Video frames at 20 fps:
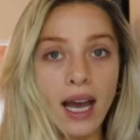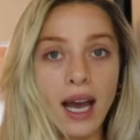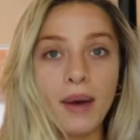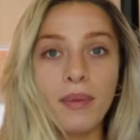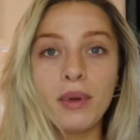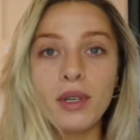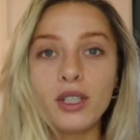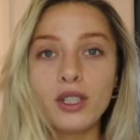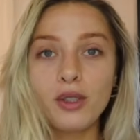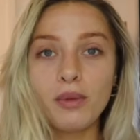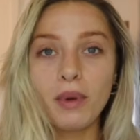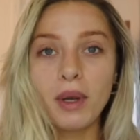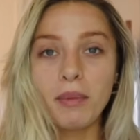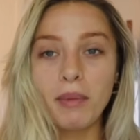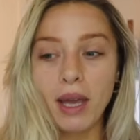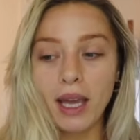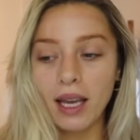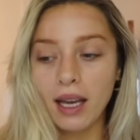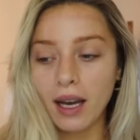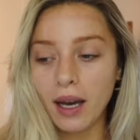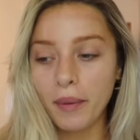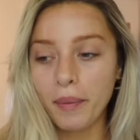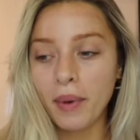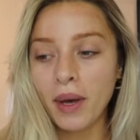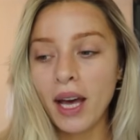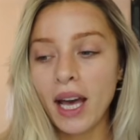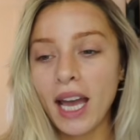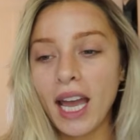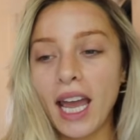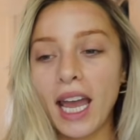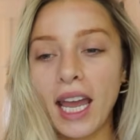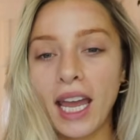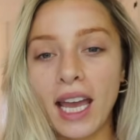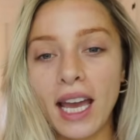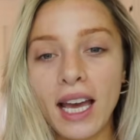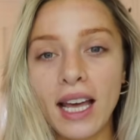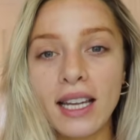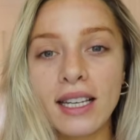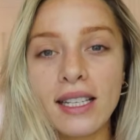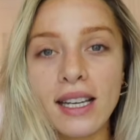I'm gonna do my makeup,
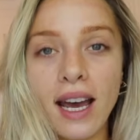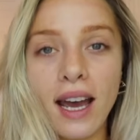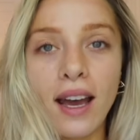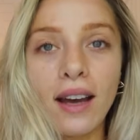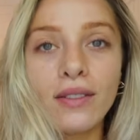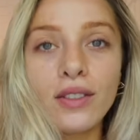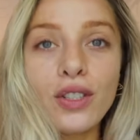and I have